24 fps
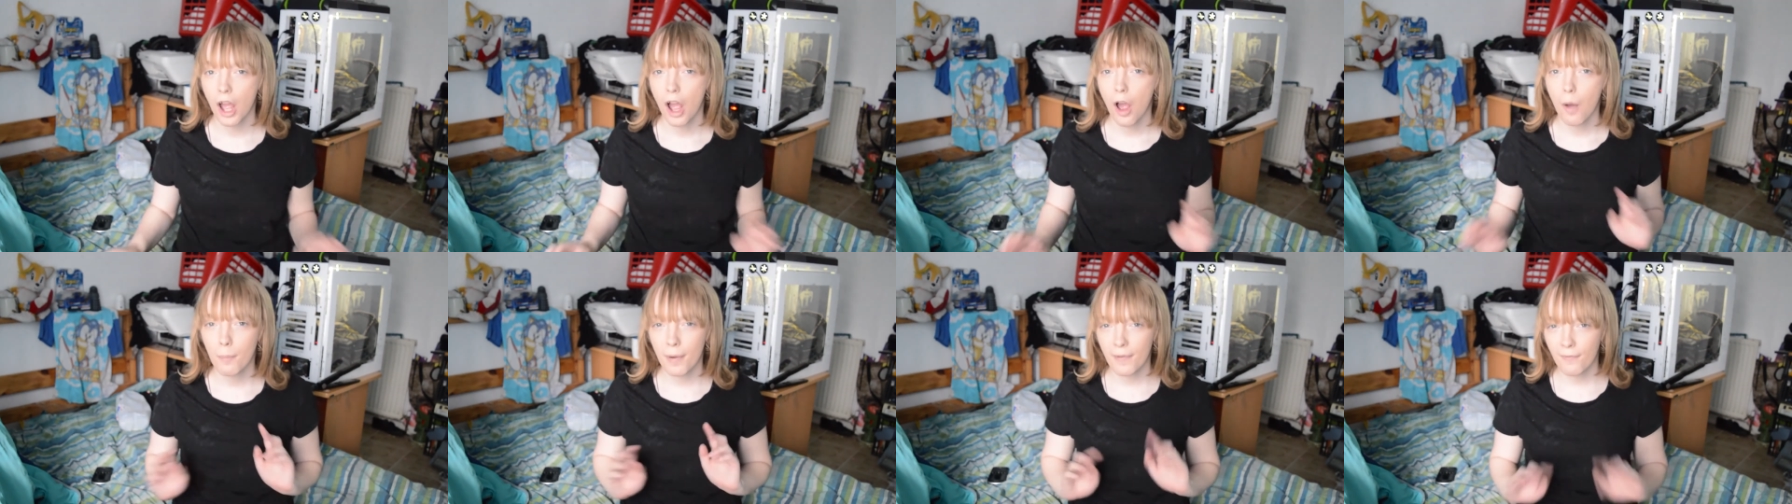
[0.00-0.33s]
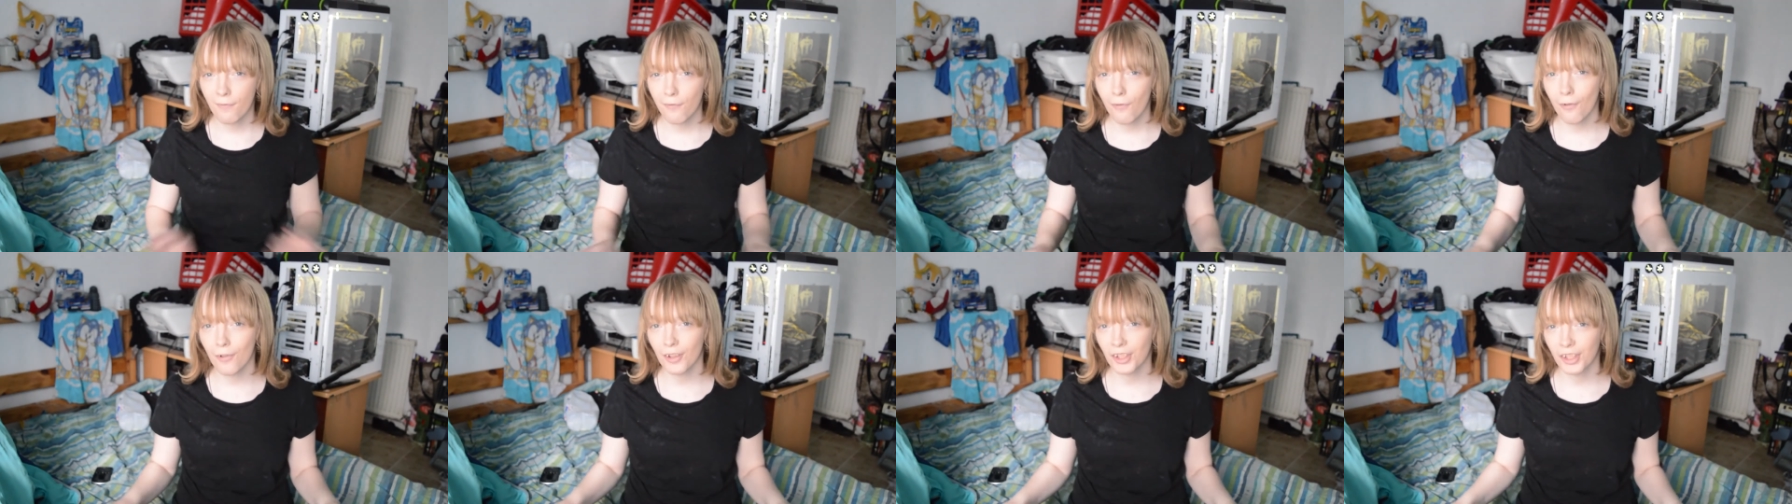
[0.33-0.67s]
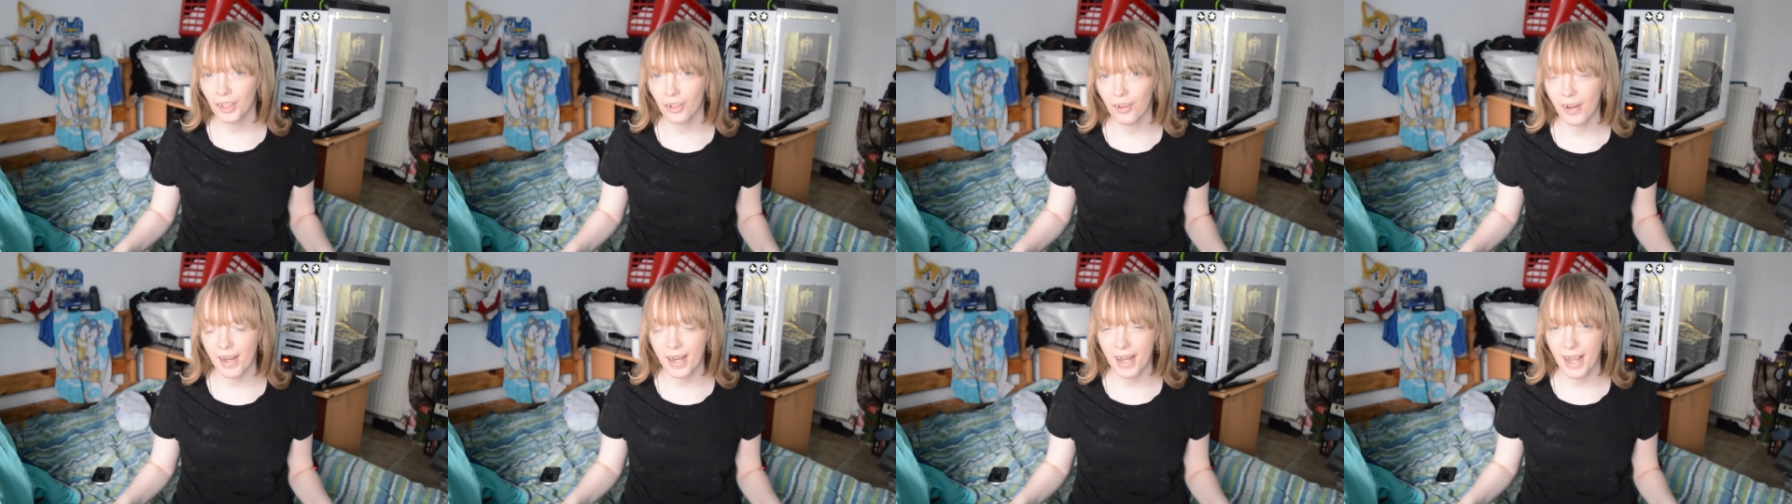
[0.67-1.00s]
Before
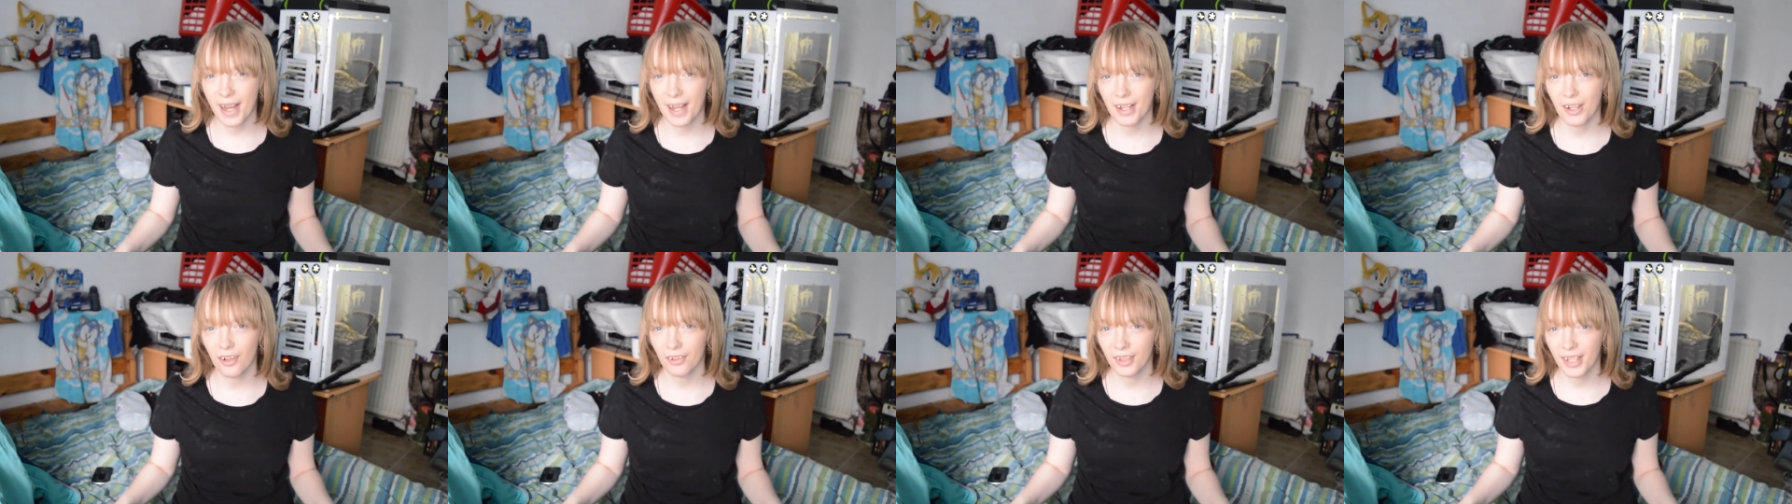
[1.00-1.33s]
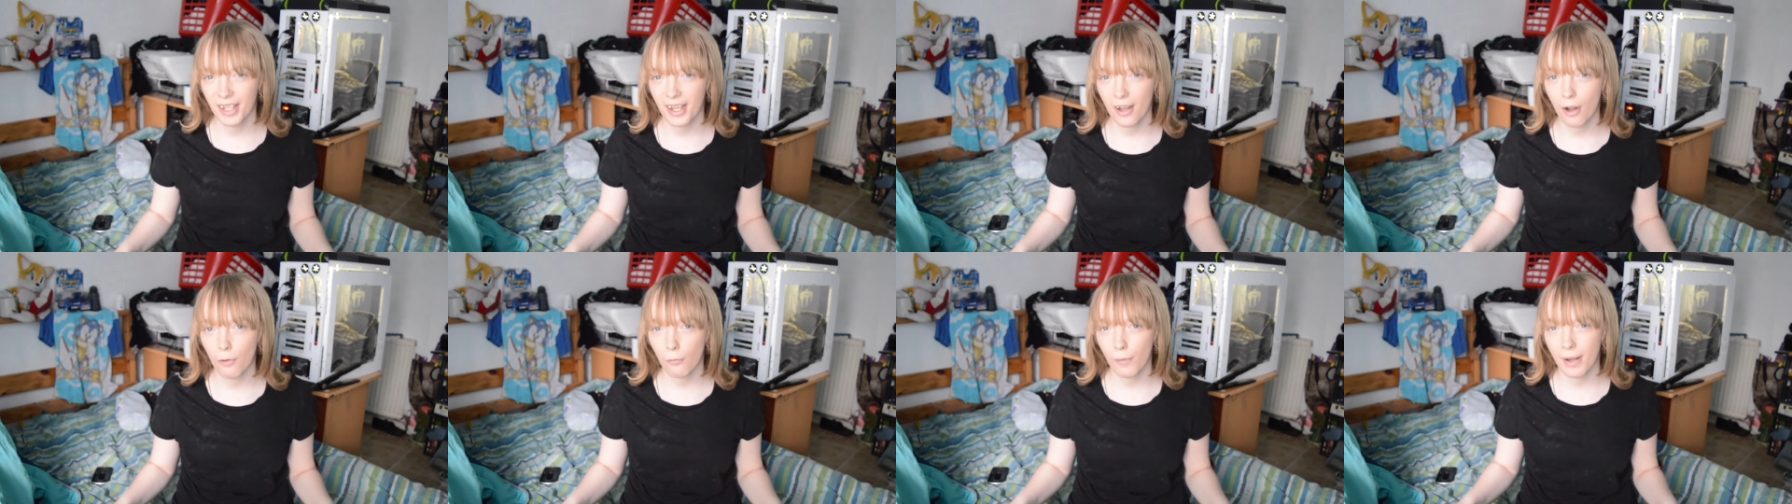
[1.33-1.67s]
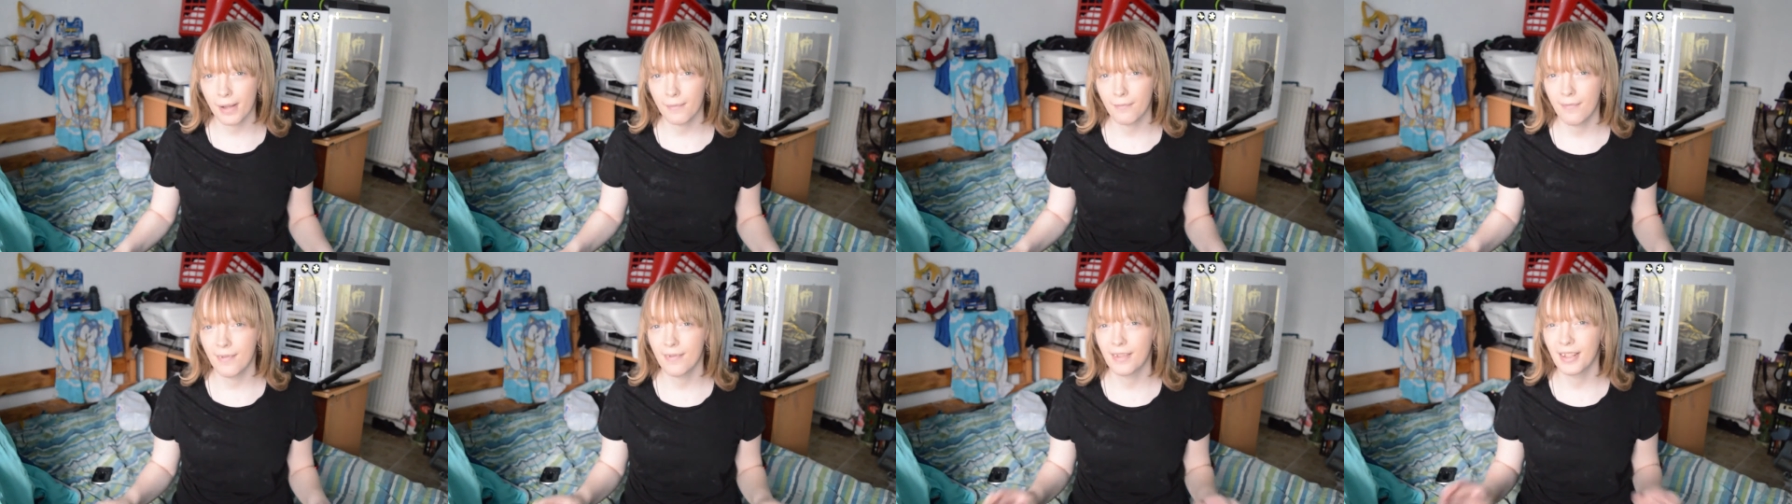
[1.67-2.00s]
starting HRT I
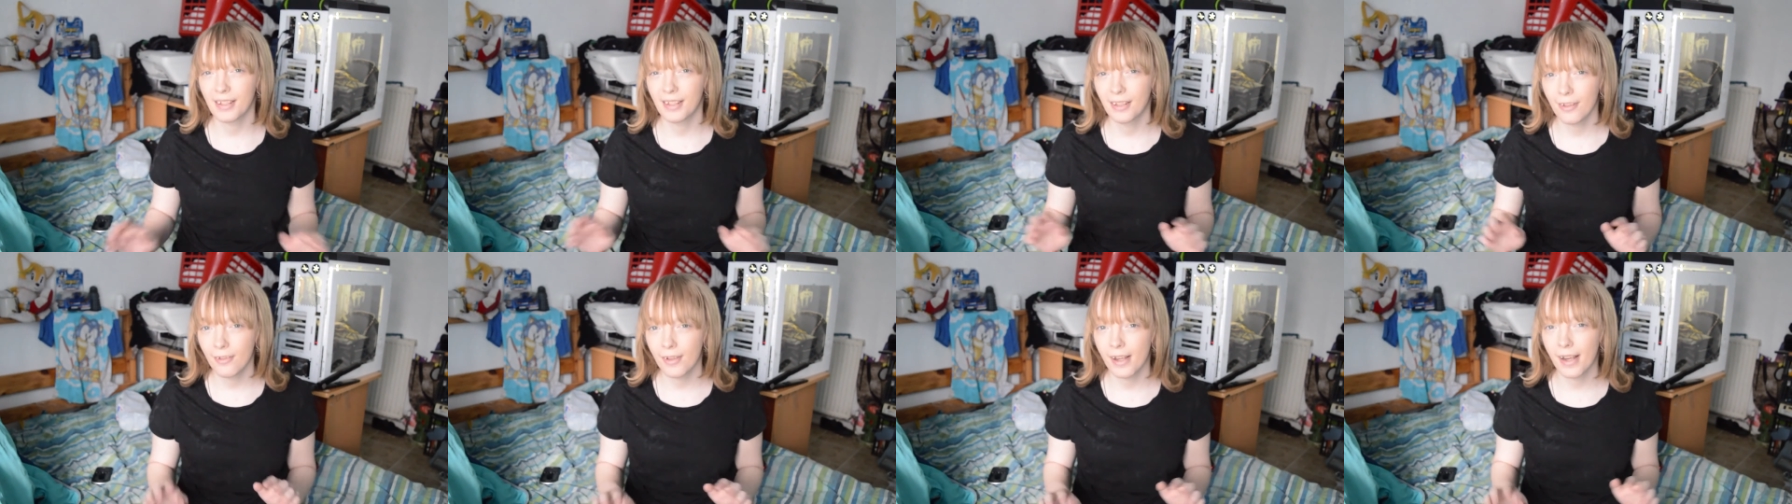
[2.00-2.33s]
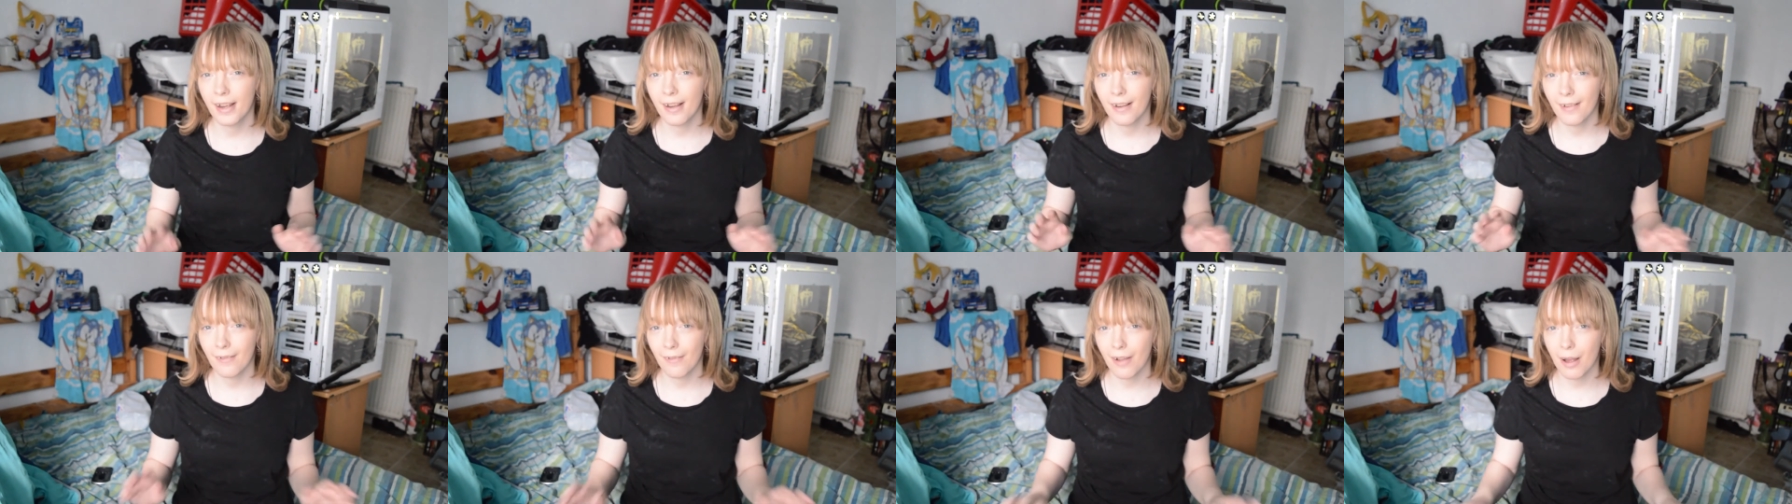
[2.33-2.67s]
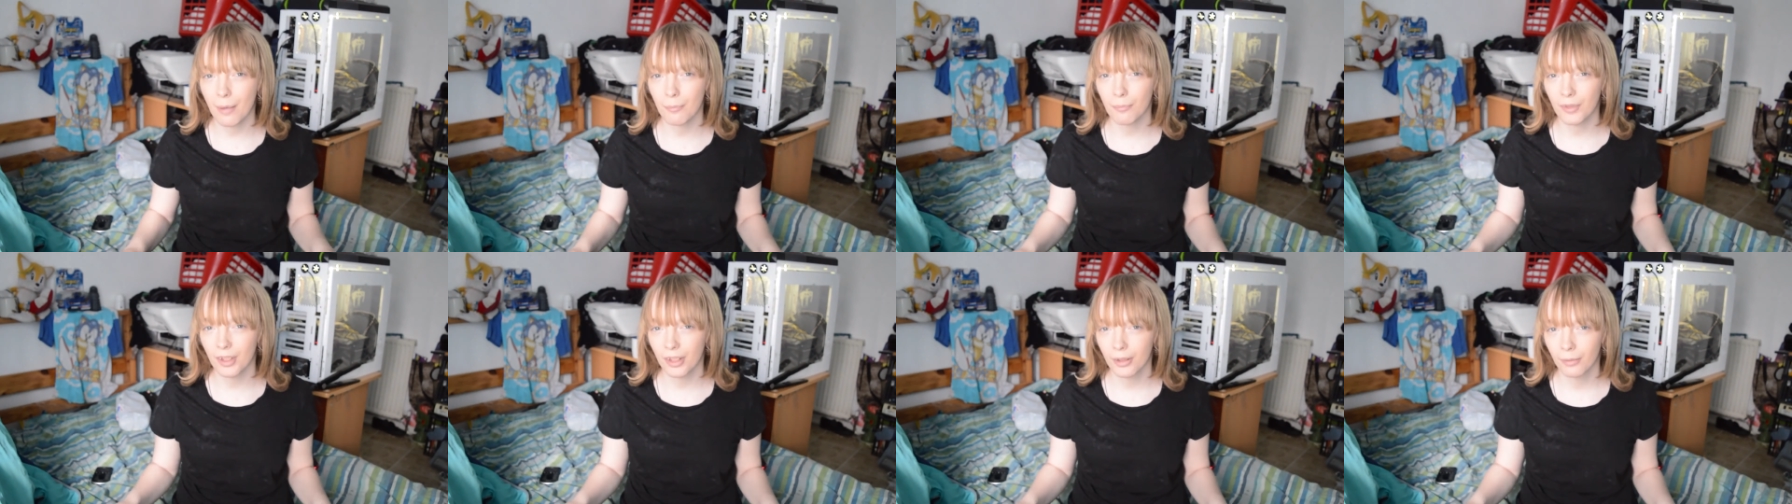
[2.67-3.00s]
weighed 52
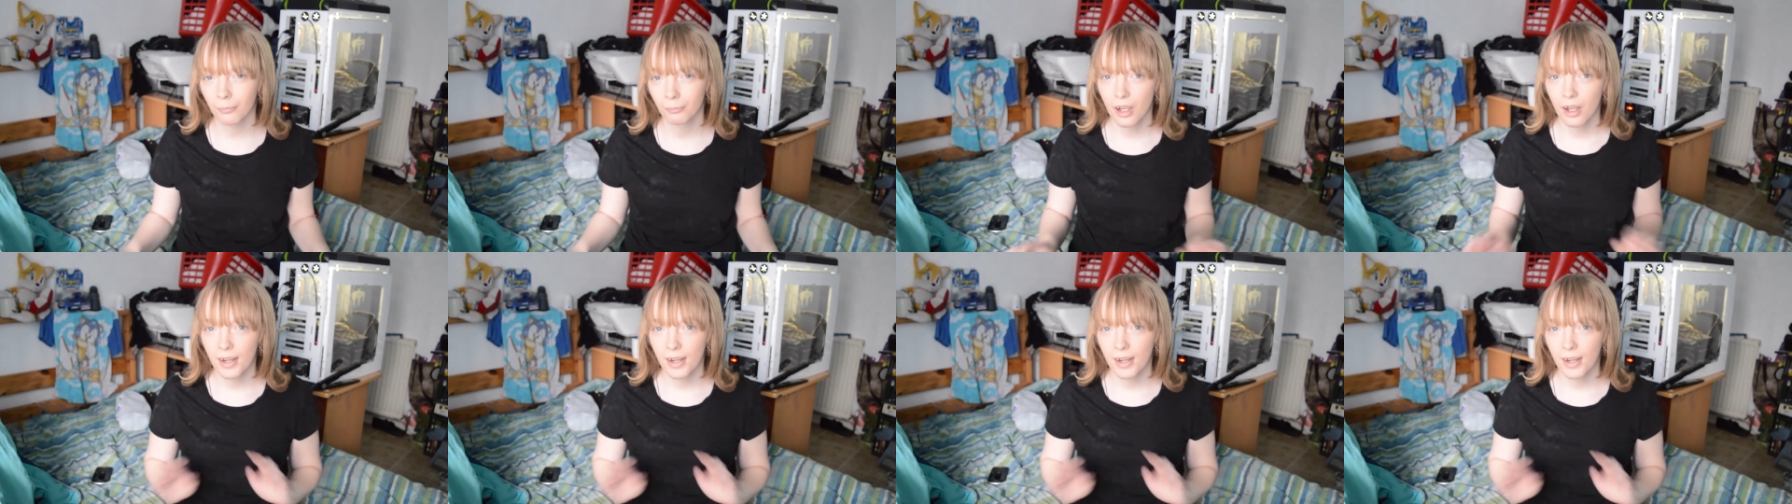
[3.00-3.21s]
kilograms,